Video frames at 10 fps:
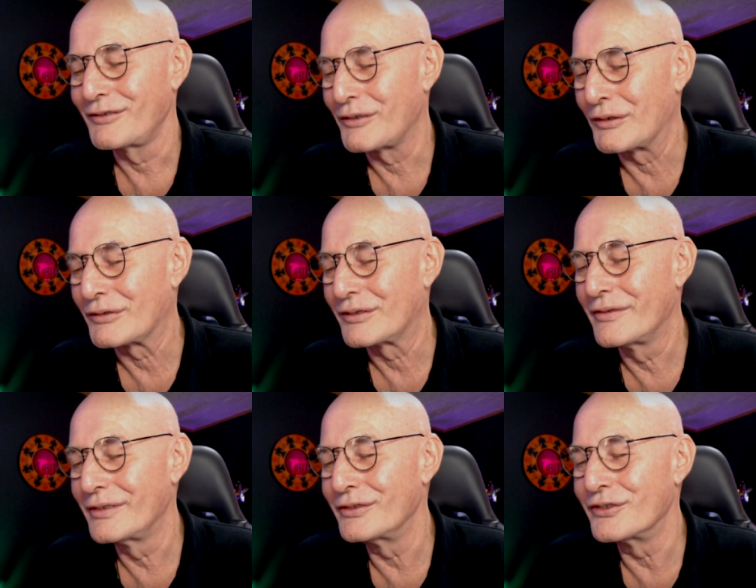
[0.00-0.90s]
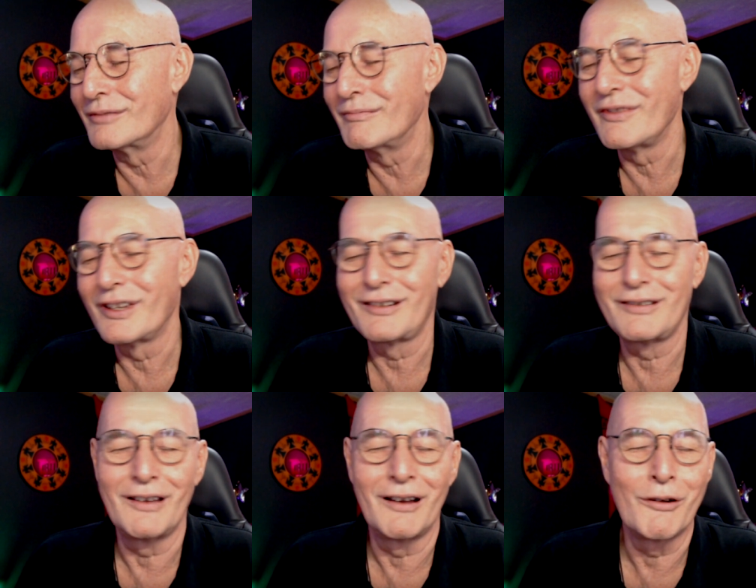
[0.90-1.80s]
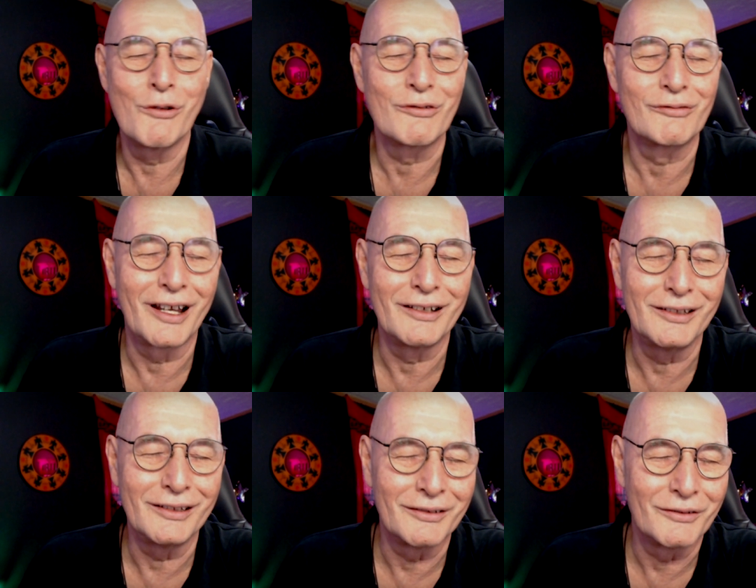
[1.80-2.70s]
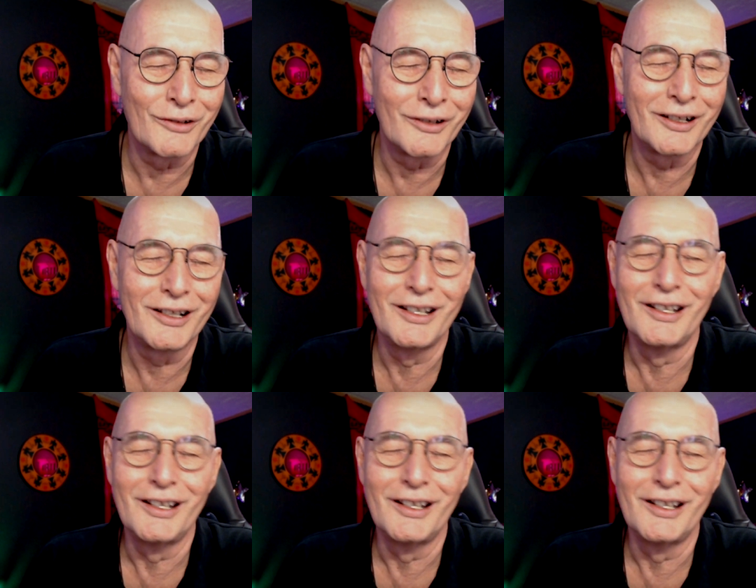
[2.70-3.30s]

go to the gym, that now running or